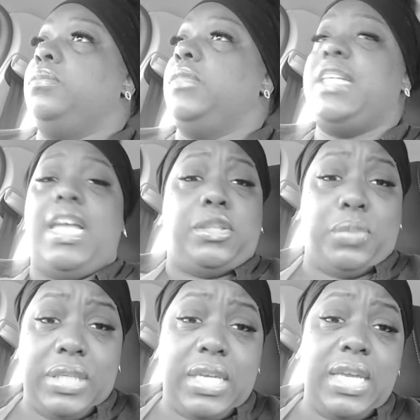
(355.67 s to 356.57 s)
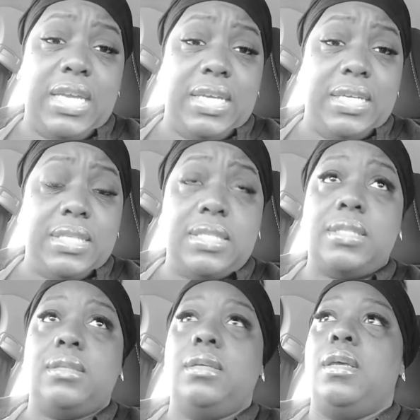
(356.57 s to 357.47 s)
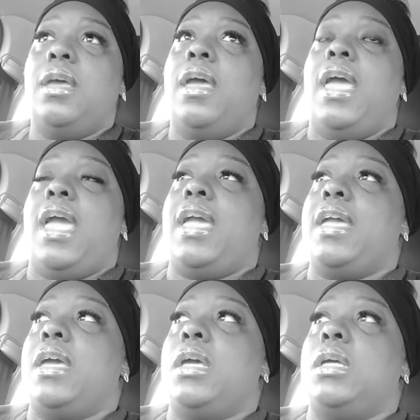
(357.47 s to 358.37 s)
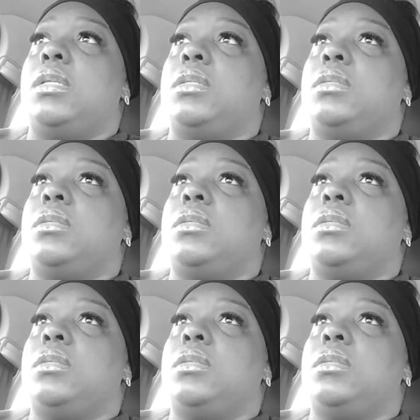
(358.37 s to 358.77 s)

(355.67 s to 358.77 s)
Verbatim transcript: we got three kids, and